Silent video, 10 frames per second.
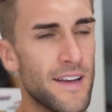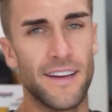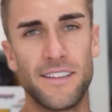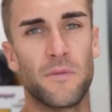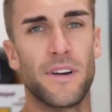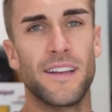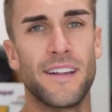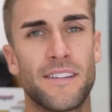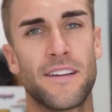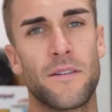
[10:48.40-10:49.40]
it is what it
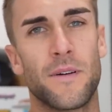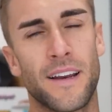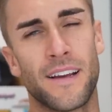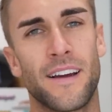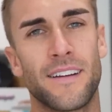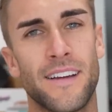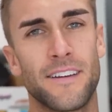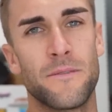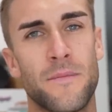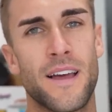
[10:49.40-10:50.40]
is. We're gonna go
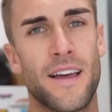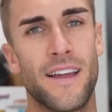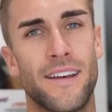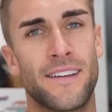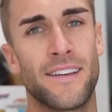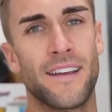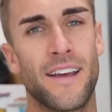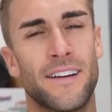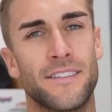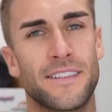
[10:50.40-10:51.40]
kill them, and
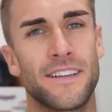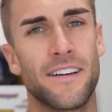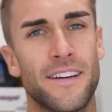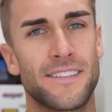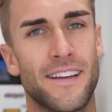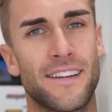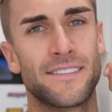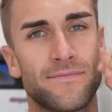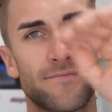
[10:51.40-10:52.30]
yeah, I'll see you guys there.